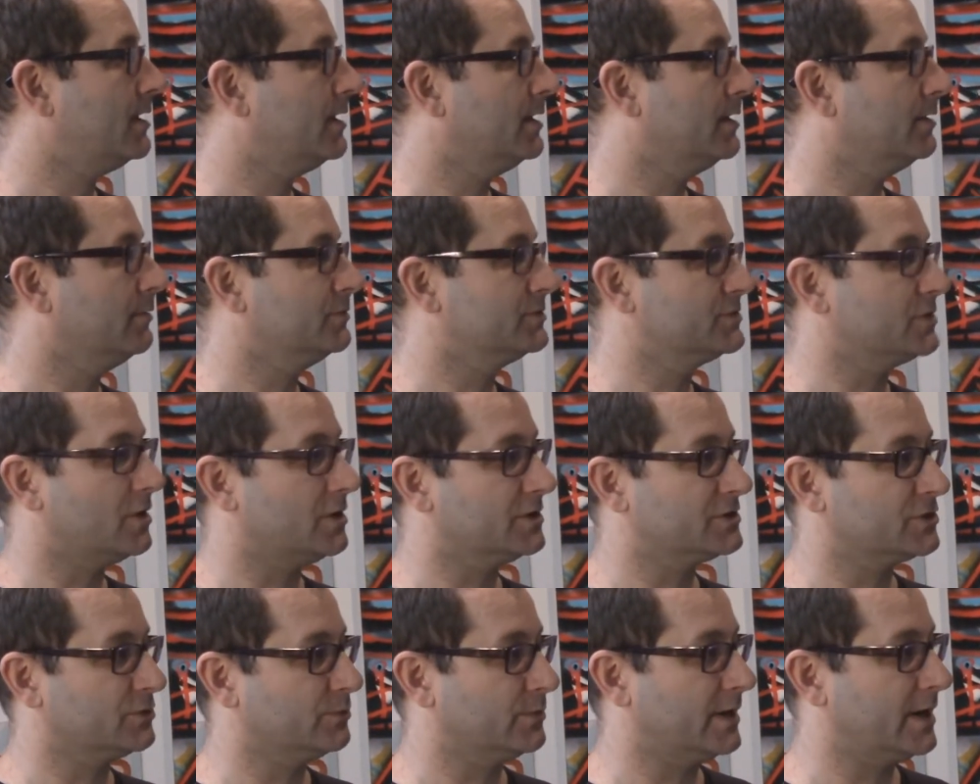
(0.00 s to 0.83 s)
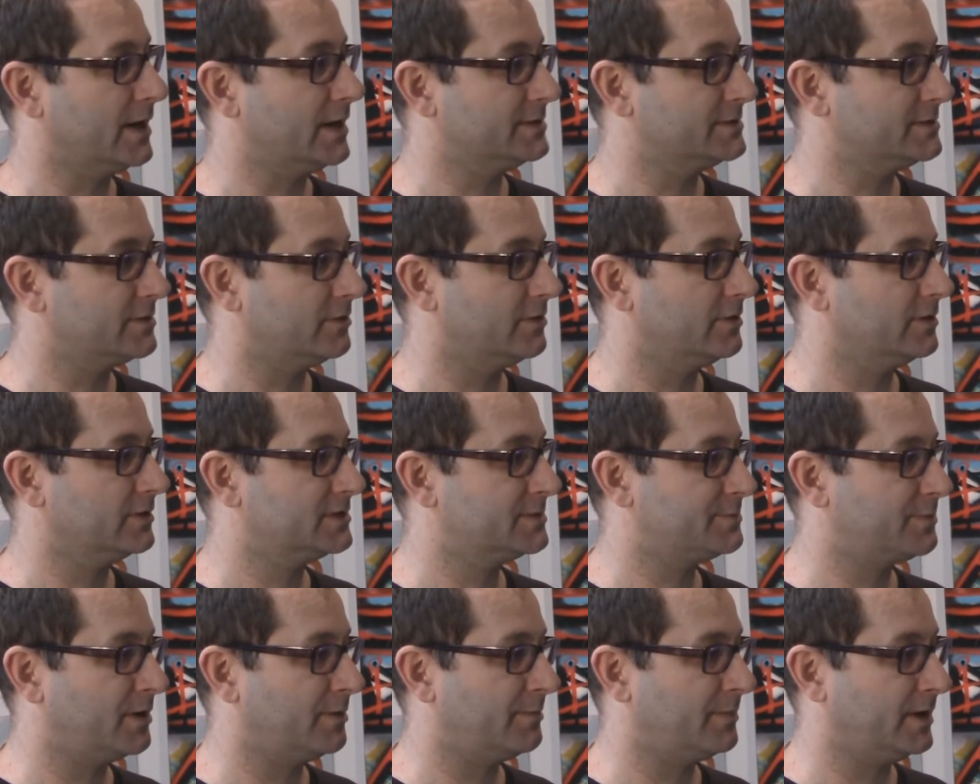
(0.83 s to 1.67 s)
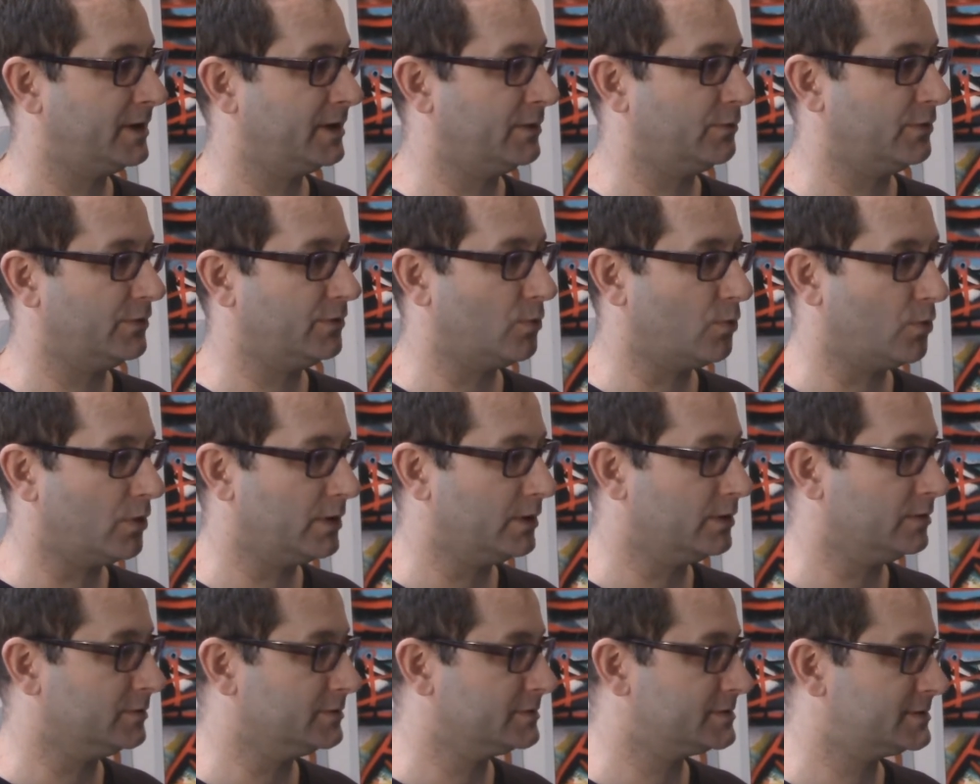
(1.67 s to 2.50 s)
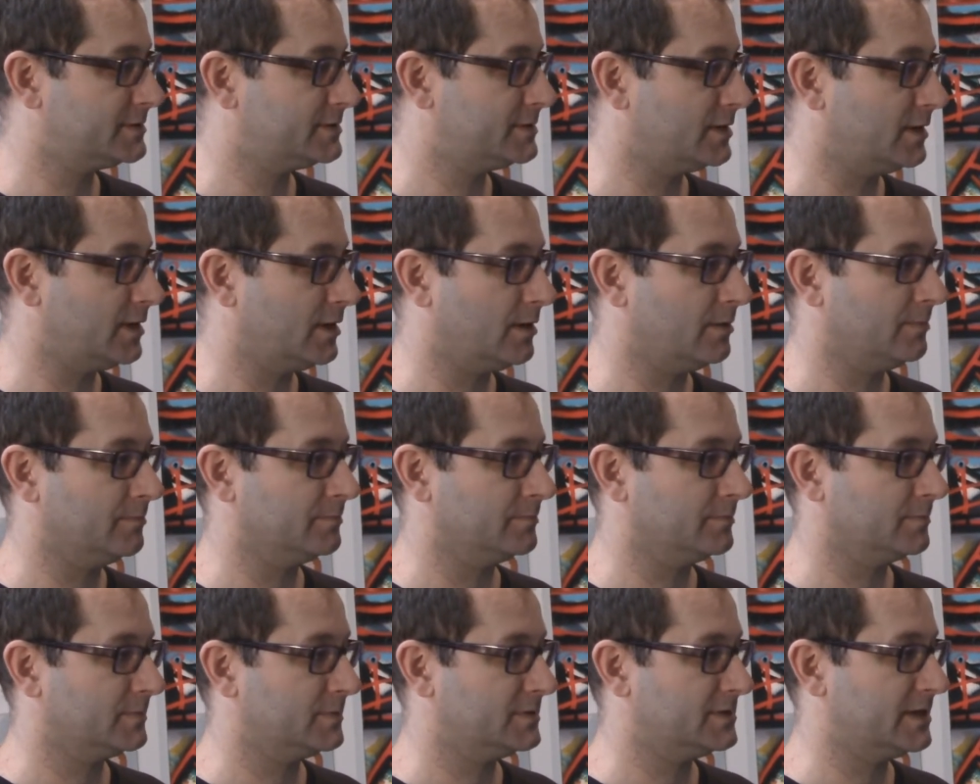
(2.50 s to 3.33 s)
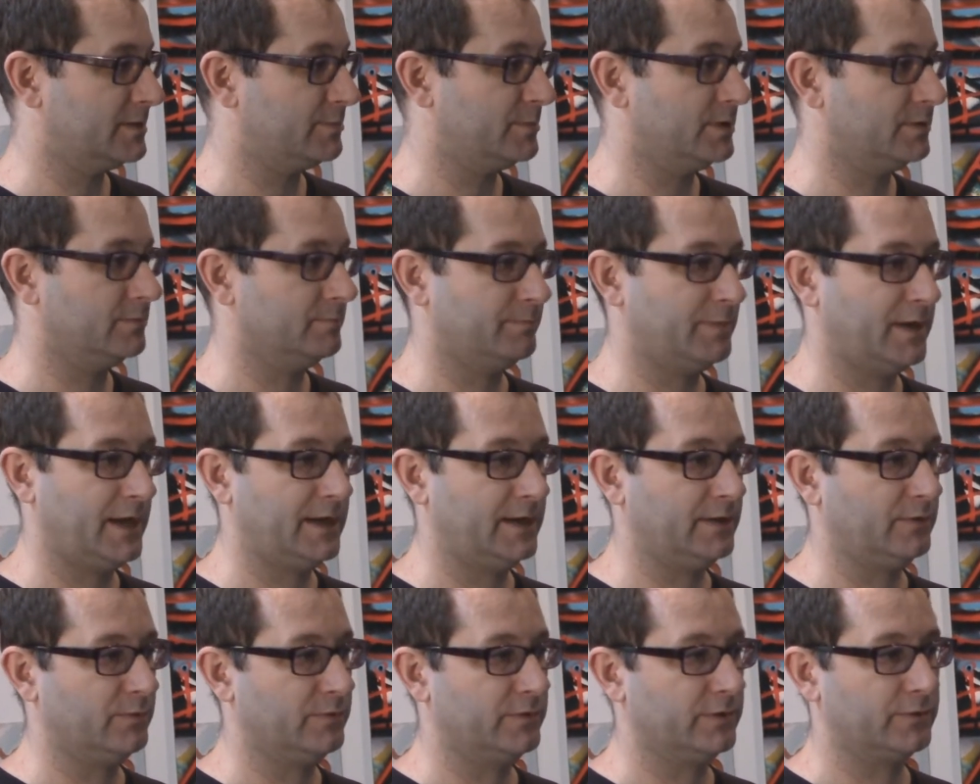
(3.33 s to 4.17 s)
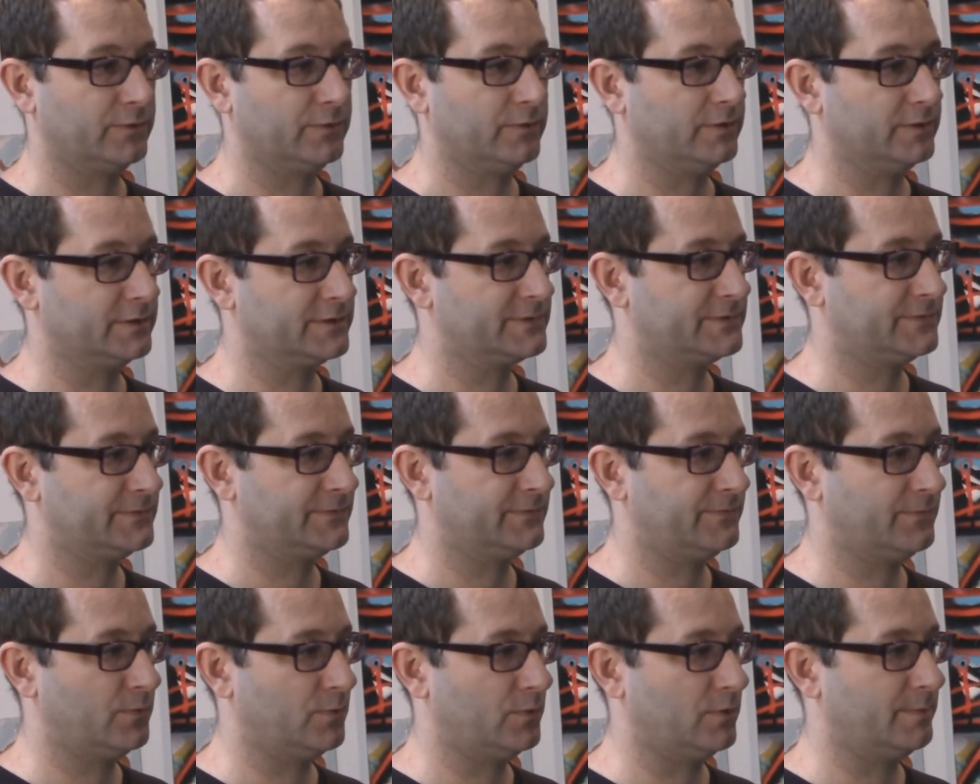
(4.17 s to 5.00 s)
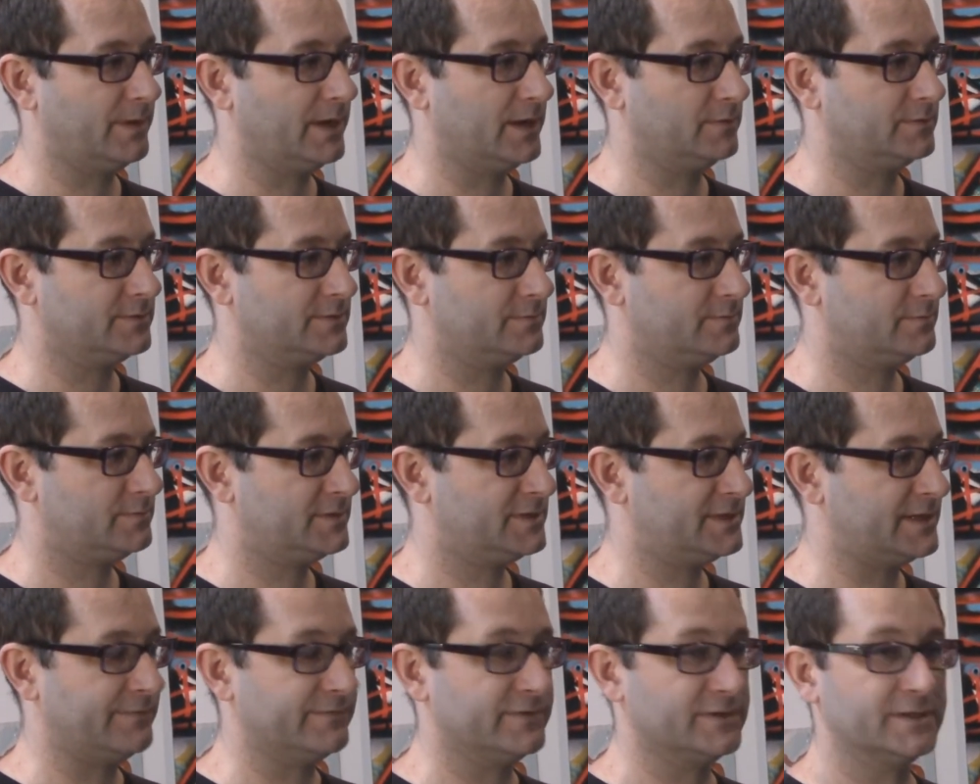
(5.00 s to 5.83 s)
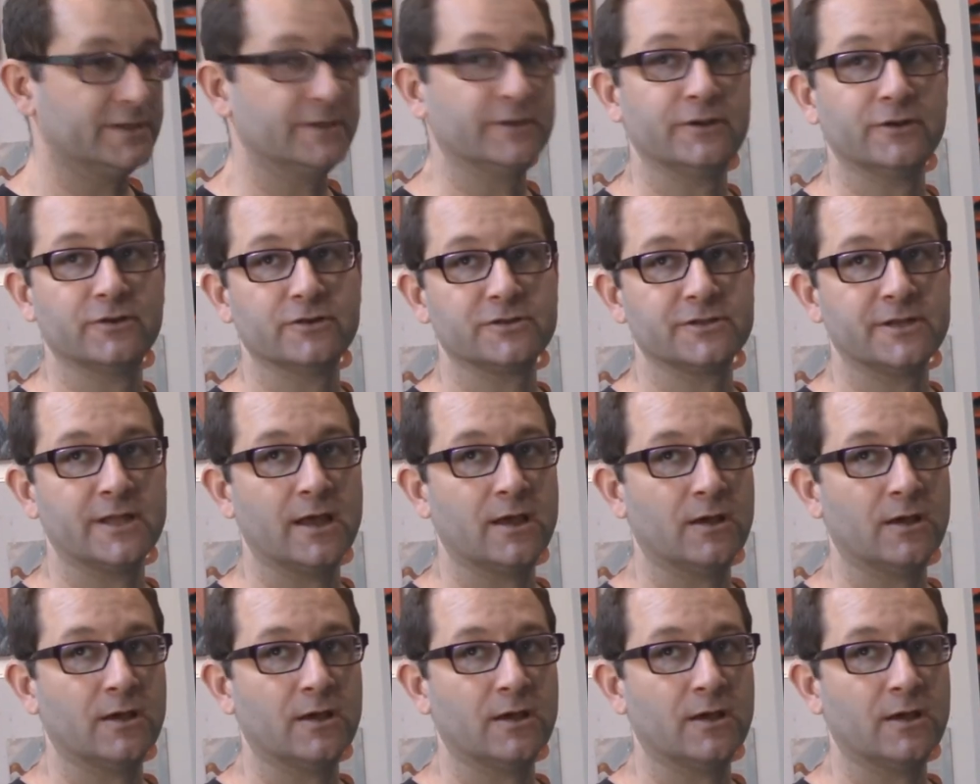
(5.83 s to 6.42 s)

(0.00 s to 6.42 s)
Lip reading: It was also when I started experimenting with oils, because I've been painting with acrylics for about 17 years